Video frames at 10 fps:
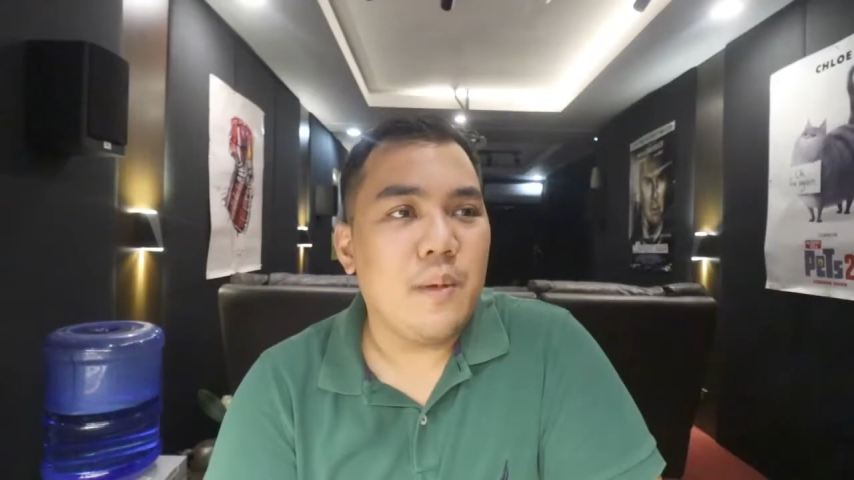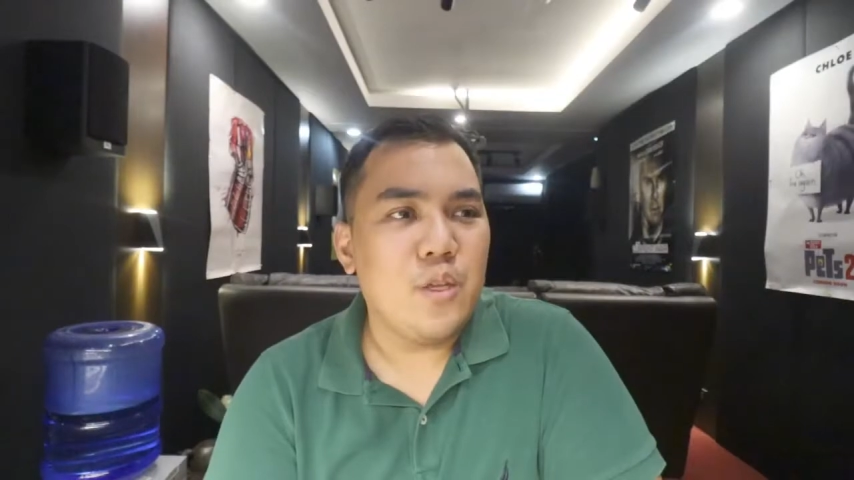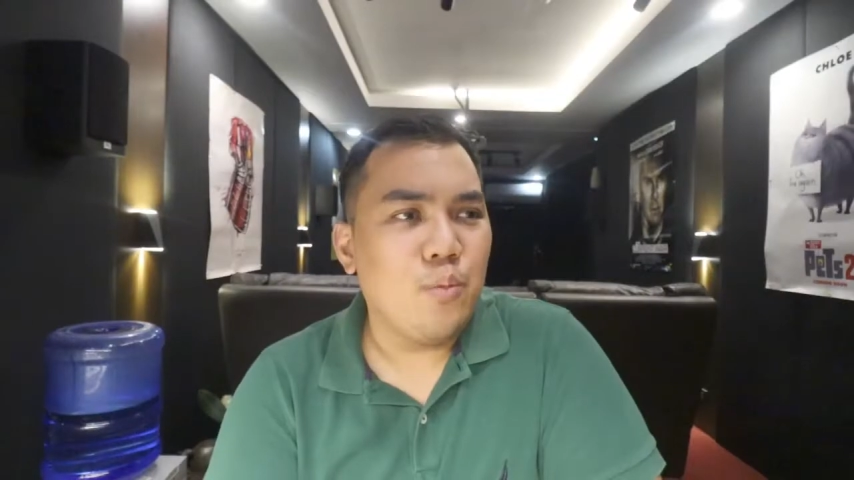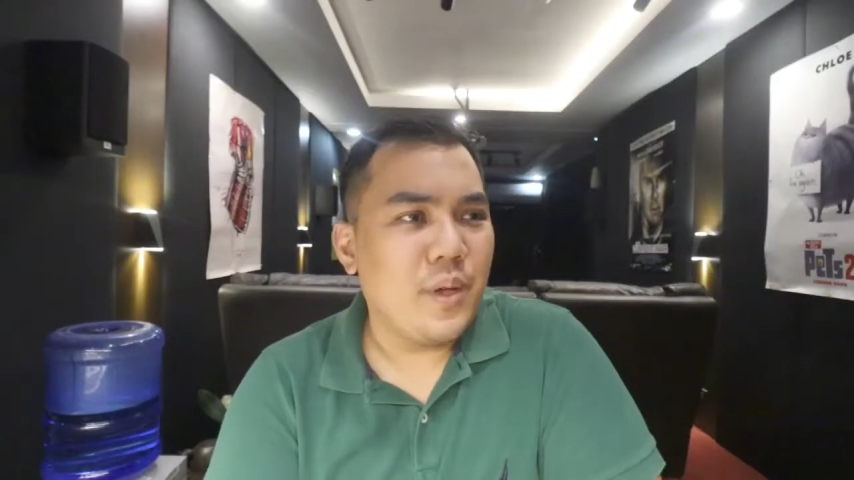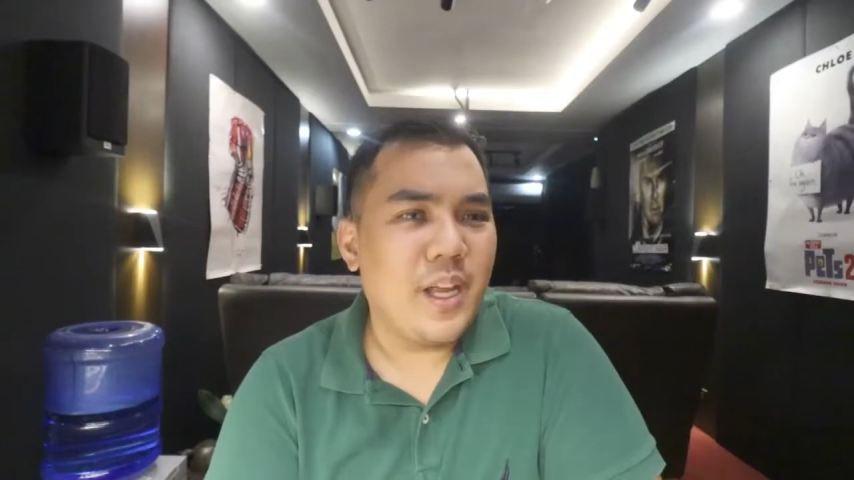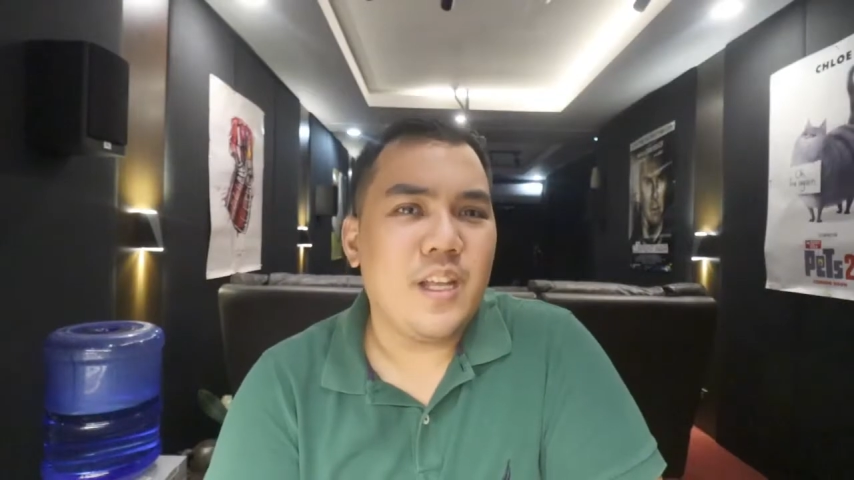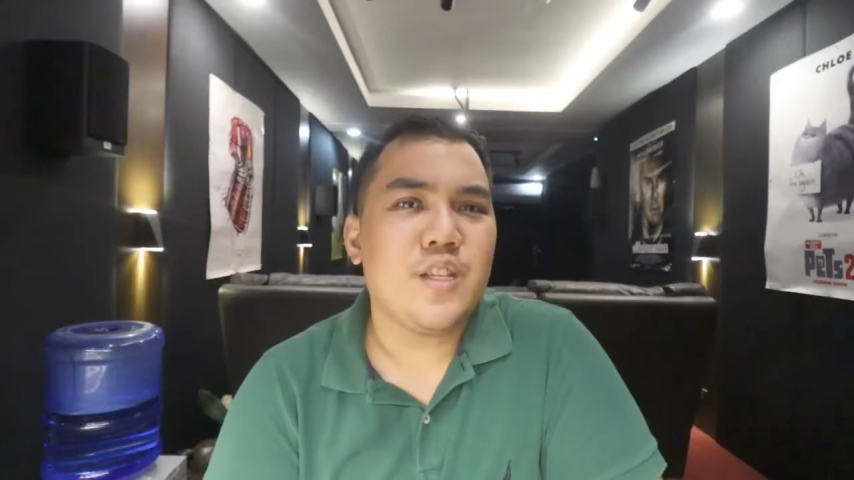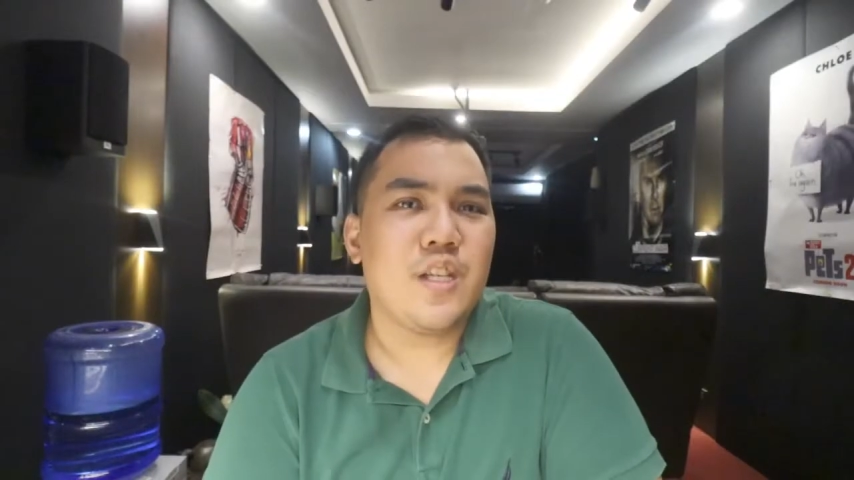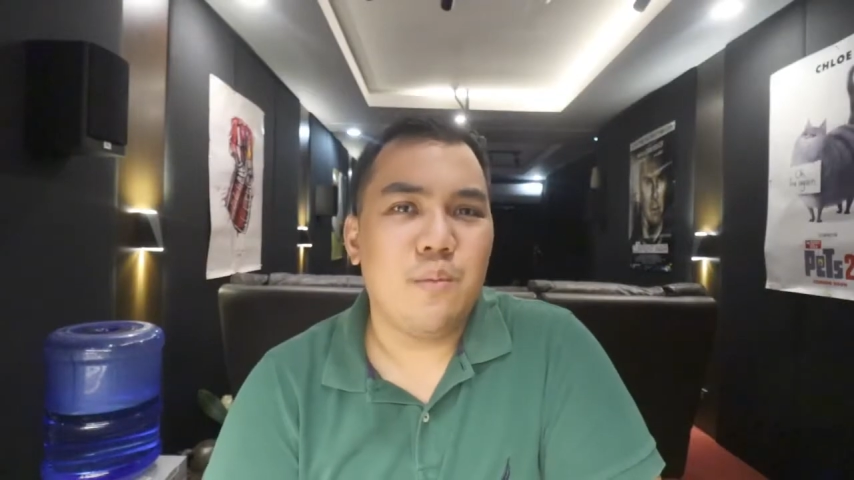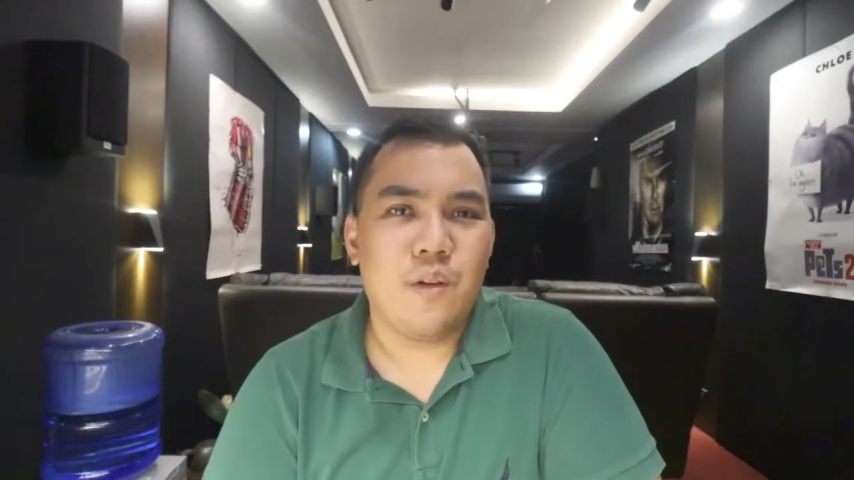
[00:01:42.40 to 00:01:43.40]
them,
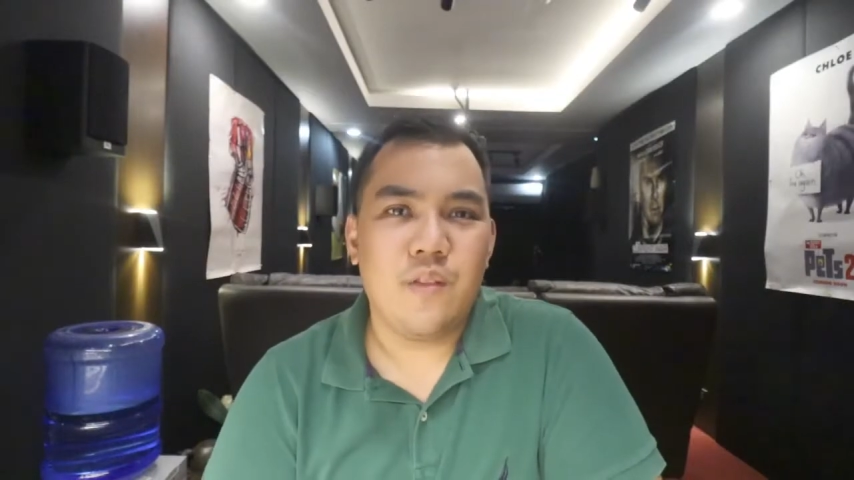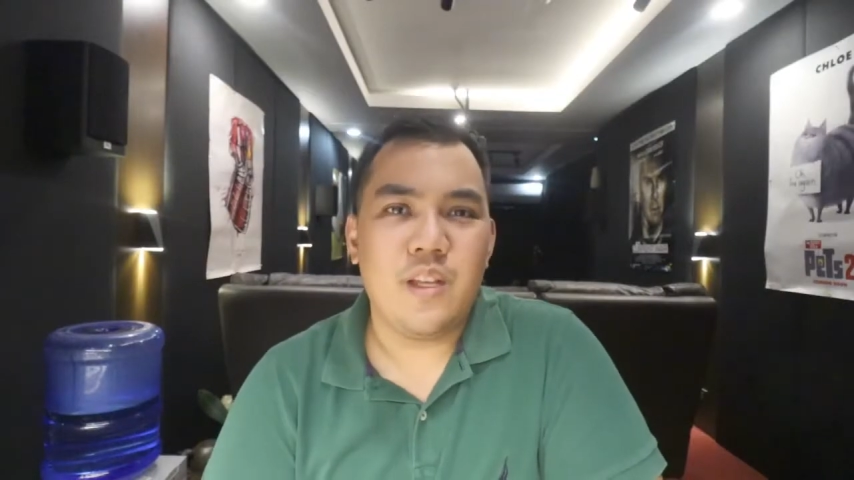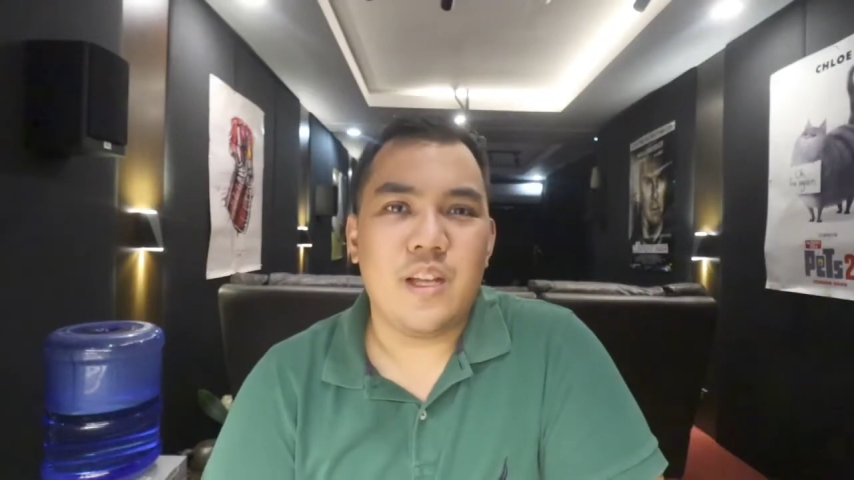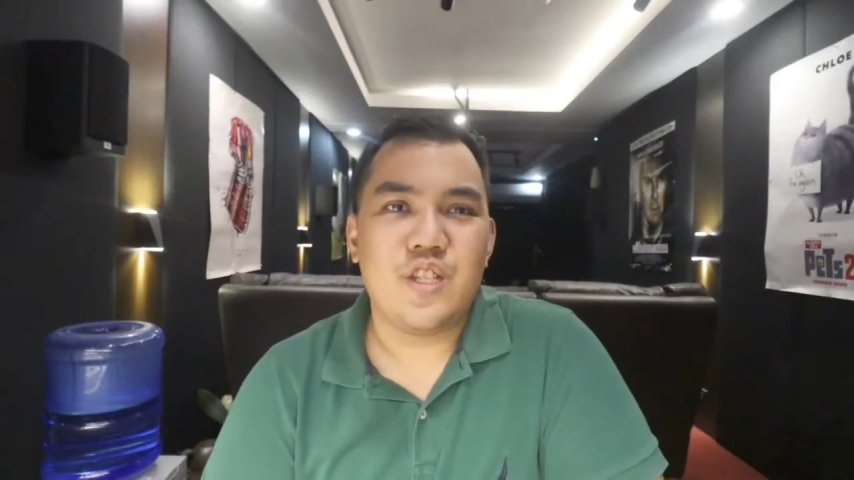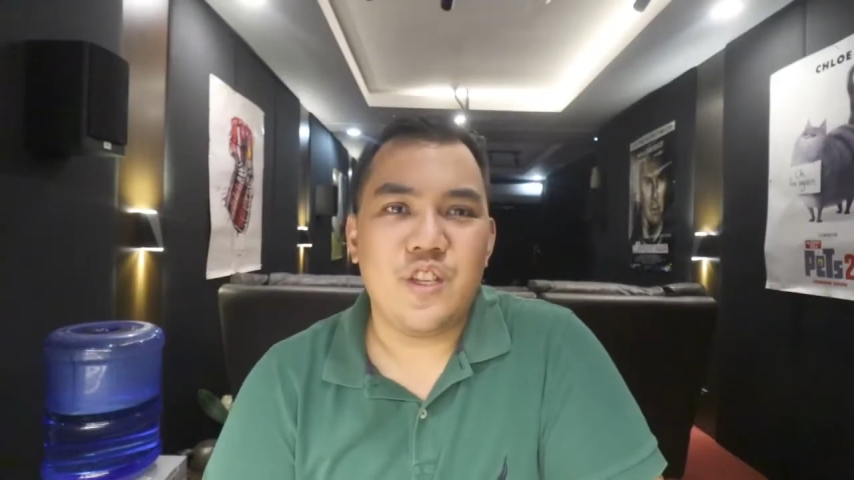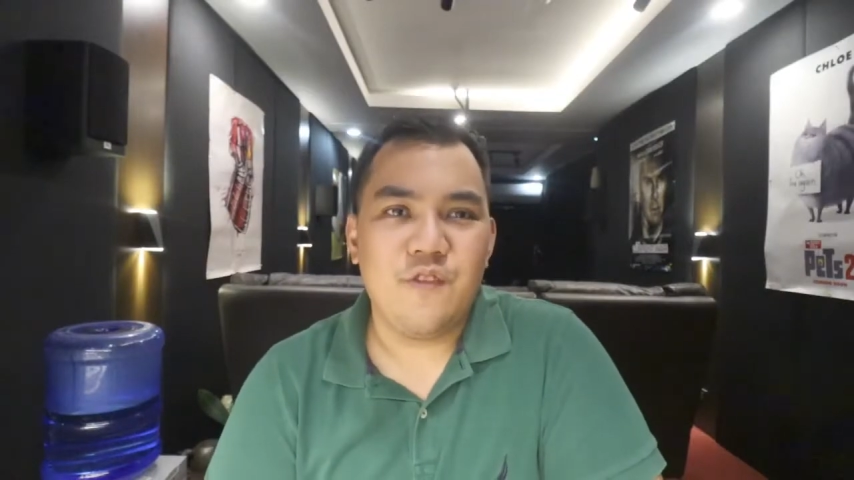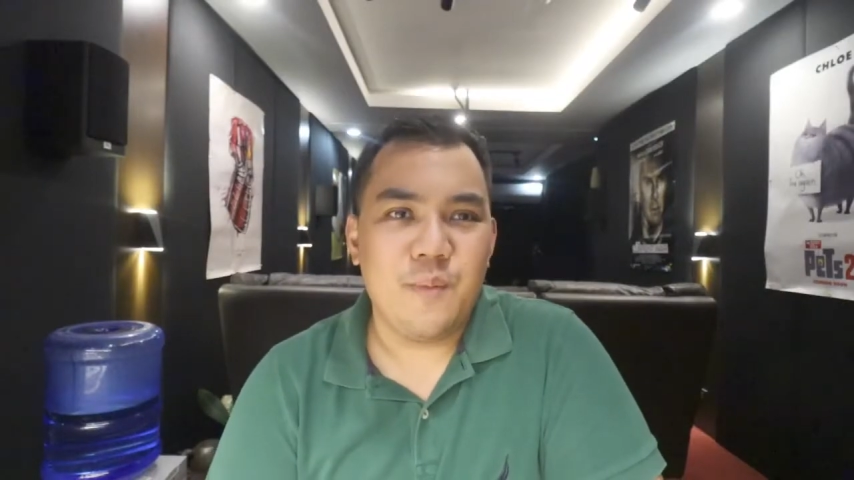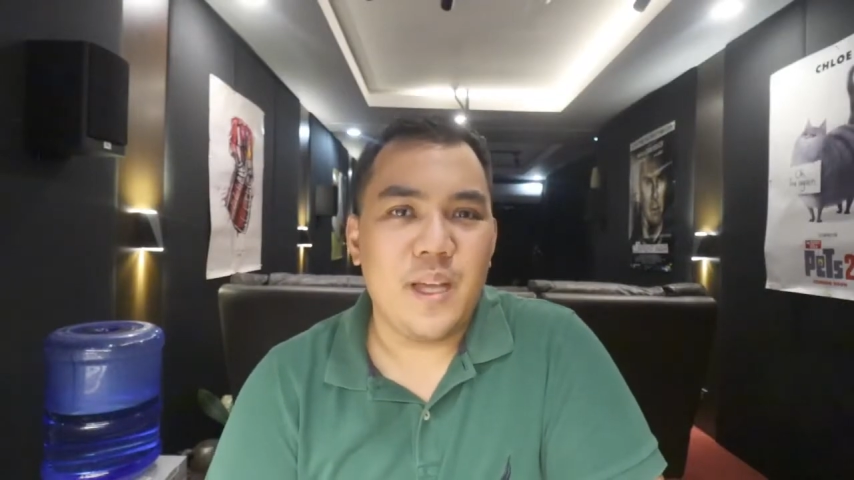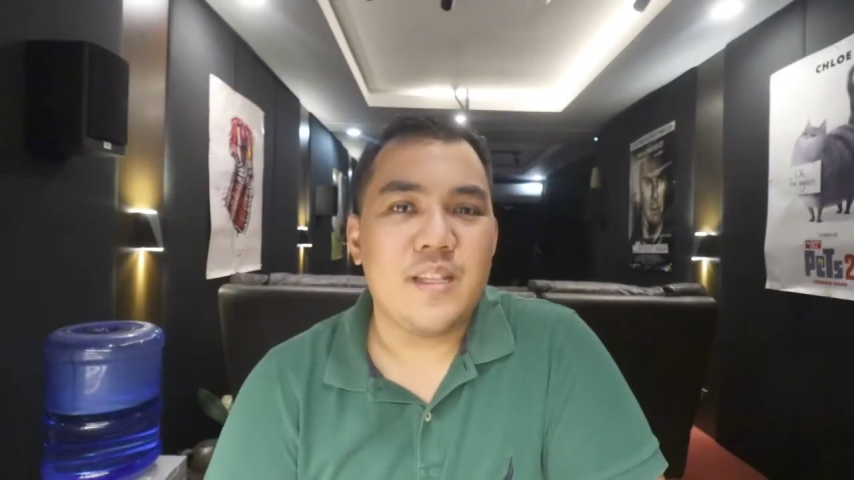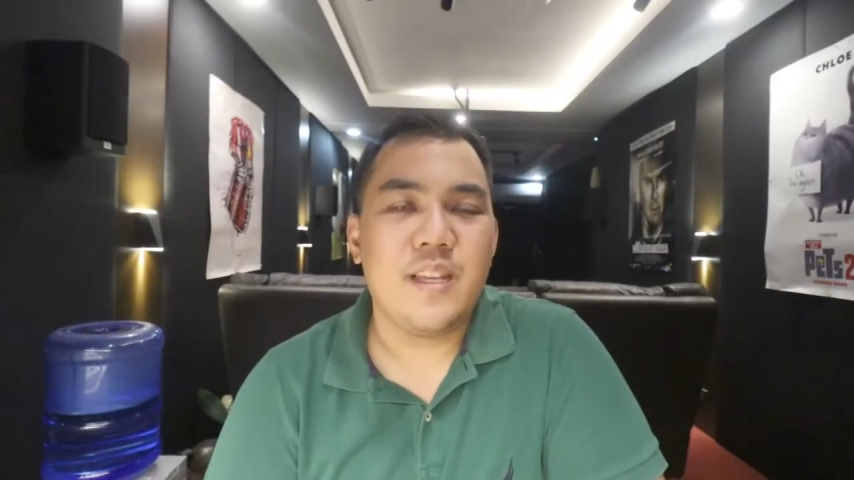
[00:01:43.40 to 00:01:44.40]
enumerating some of the
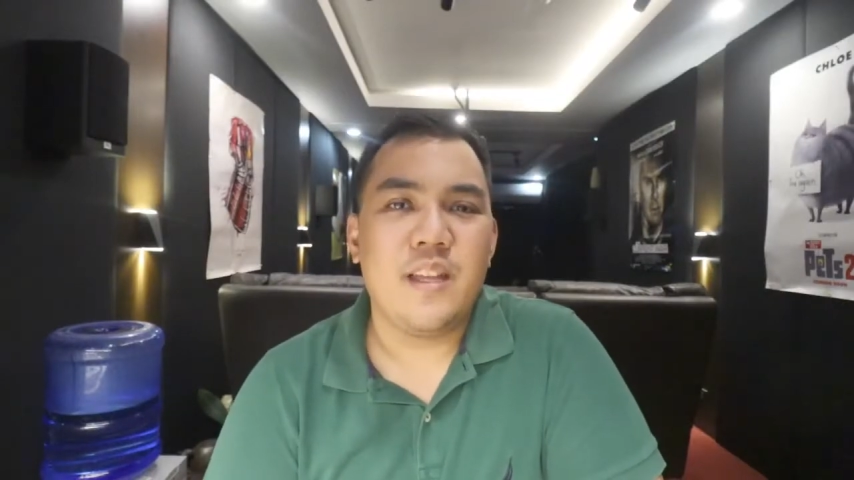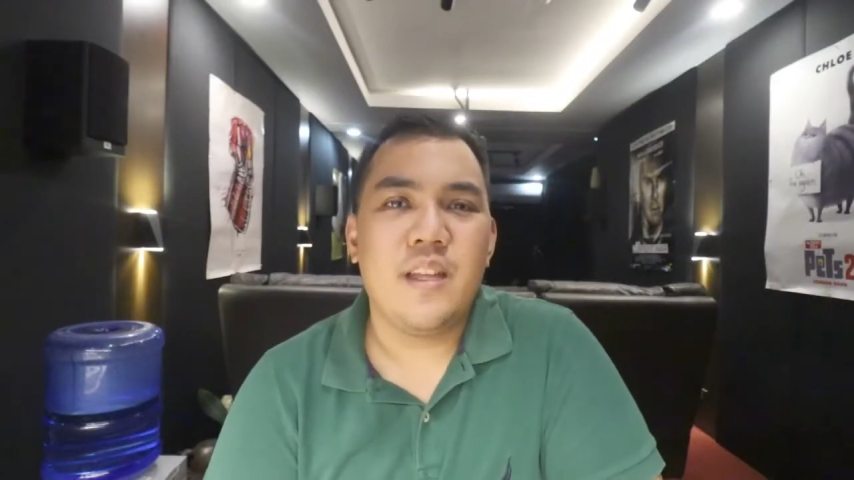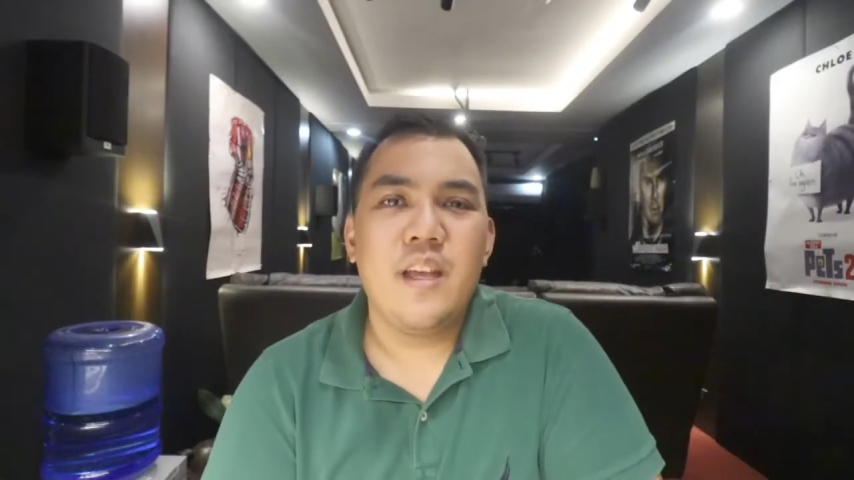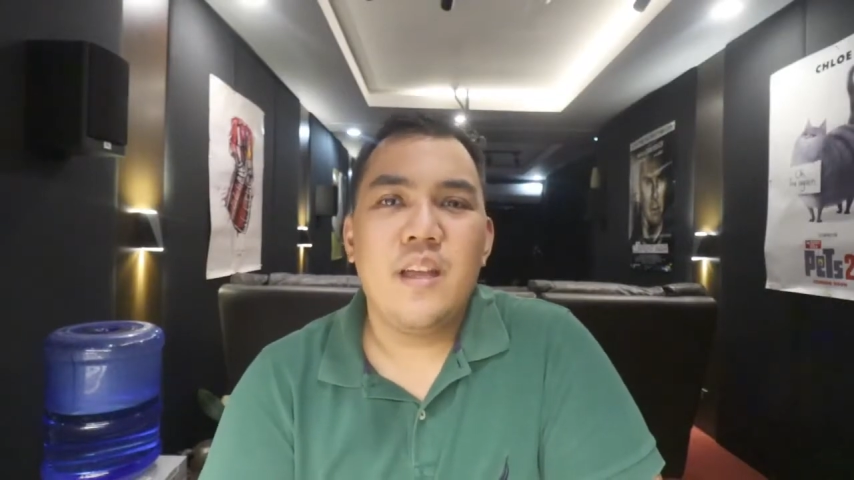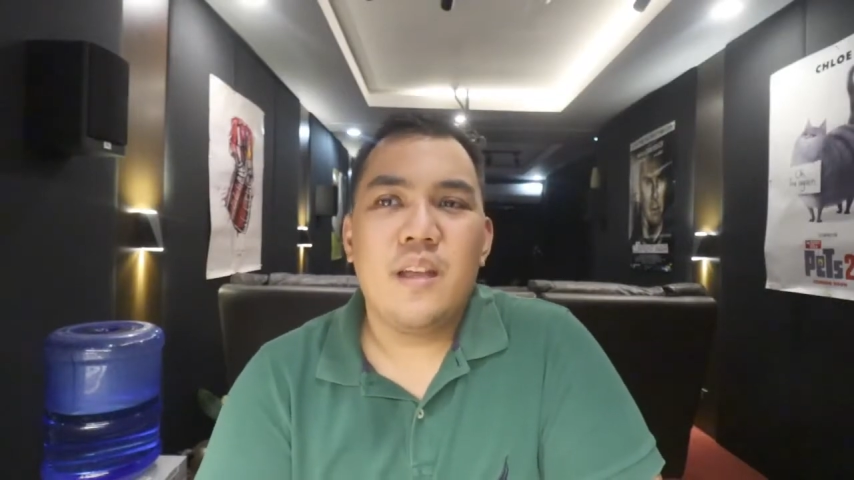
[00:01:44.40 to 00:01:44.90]
achievements and